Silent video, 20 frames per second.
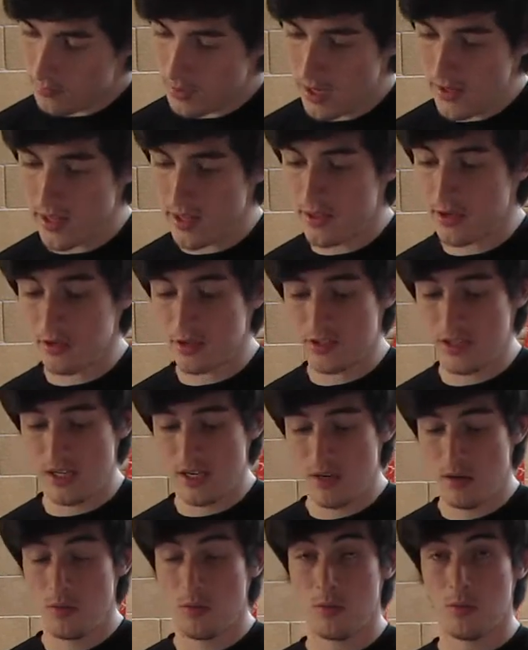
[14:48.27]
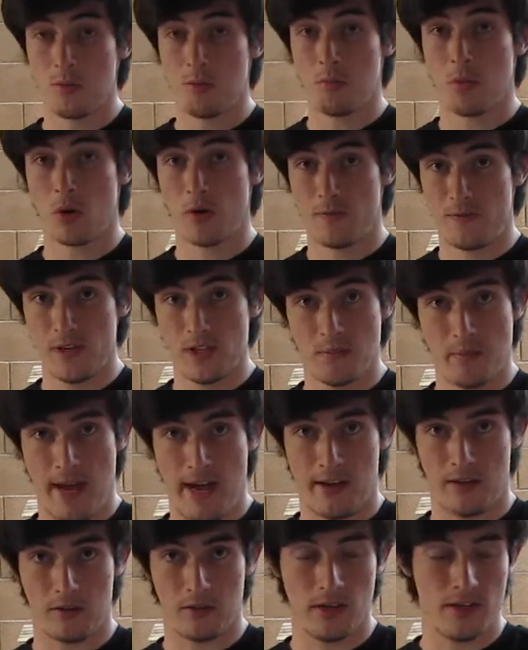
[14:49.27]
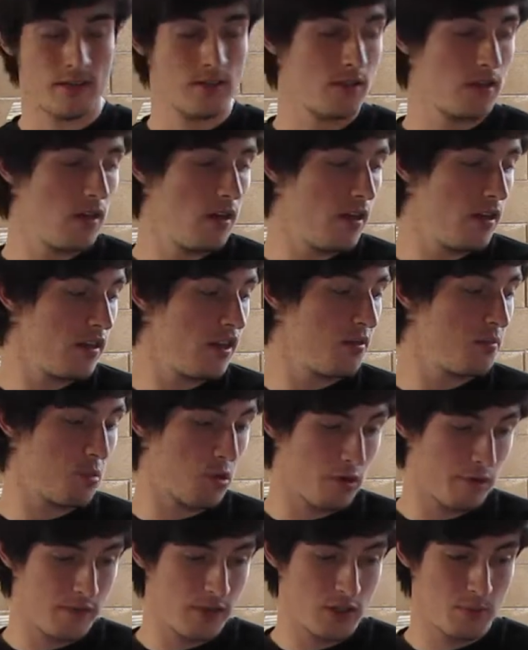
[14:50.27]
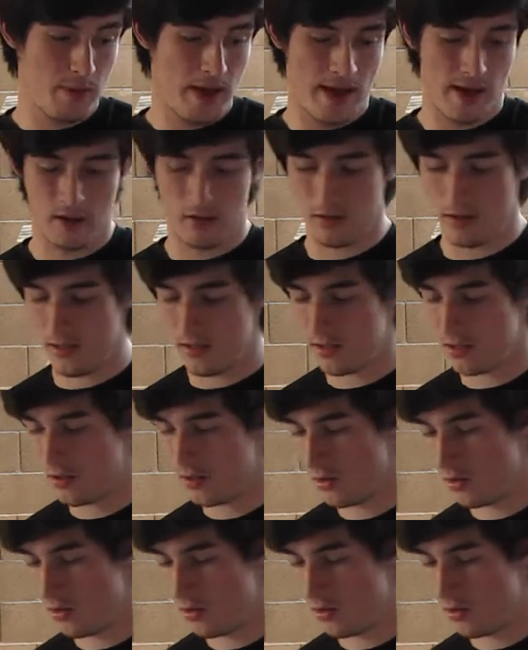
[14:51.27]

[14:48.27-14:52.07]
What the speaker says: and then there's the Murphy's patternless. the Murphy's patternless,